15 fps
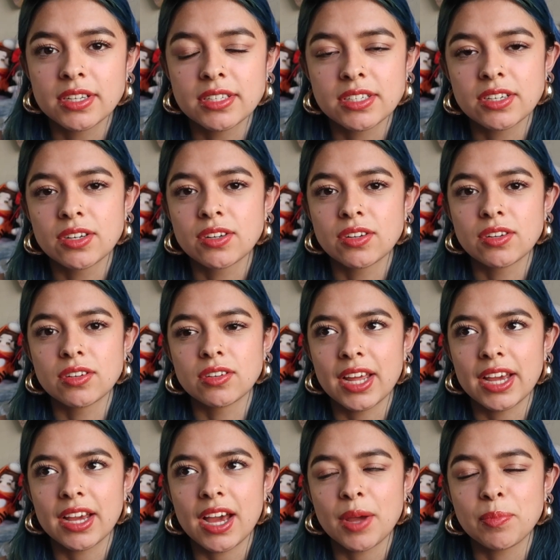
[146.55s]
until
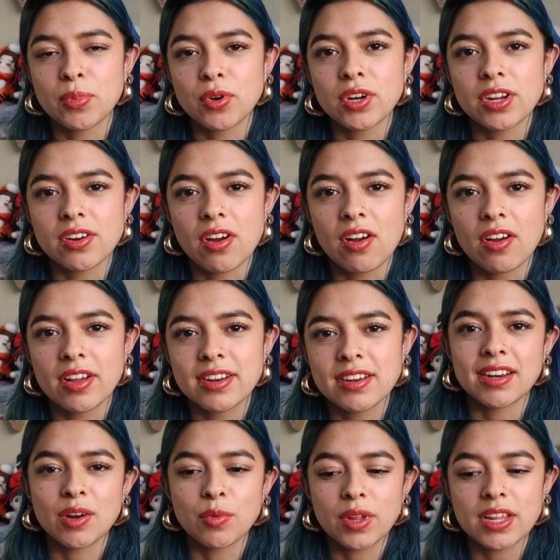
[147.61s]
like I put it on
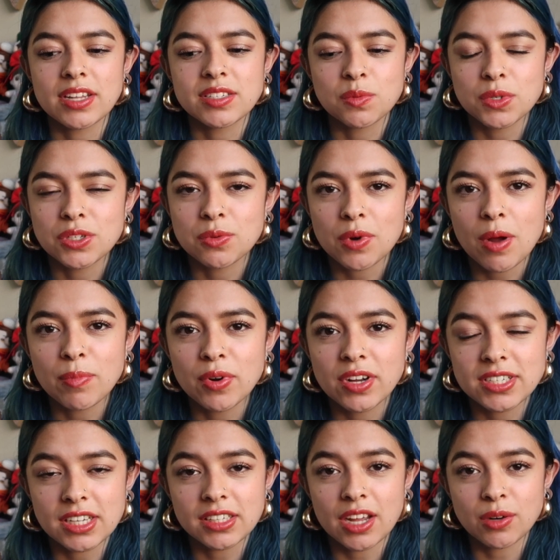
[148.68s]
and I realized it was a romper
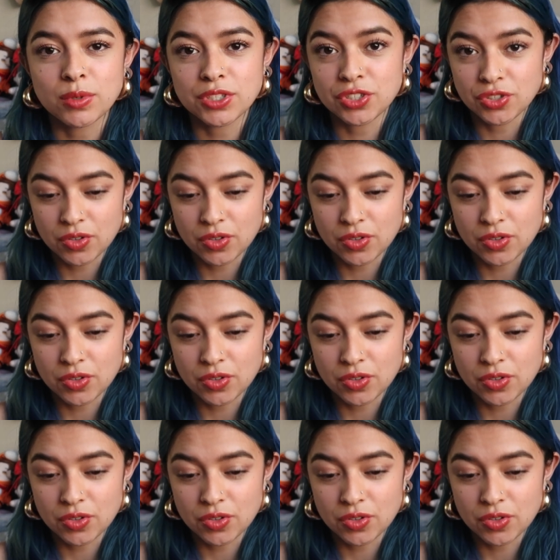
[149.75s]
because I thought it was a